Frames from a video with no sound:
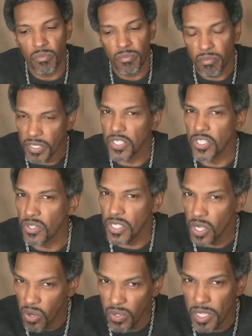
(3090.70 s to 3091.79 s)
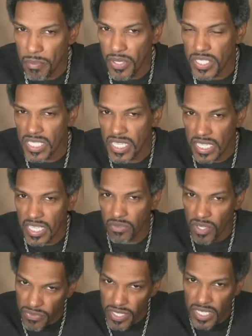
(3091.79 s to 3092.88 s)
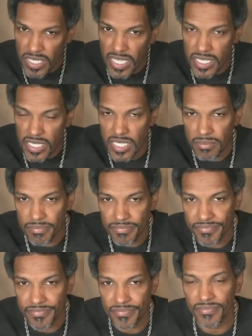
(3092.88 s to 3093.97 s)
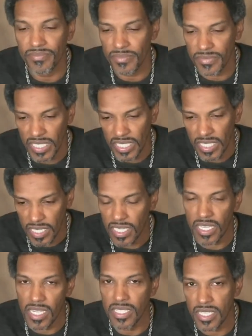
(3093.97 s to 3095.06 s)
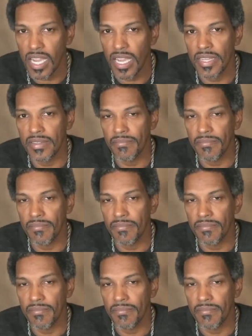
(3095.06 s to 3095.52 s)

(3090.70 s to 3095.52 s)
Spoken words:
But you know the only person that can reveal that to them? It's God.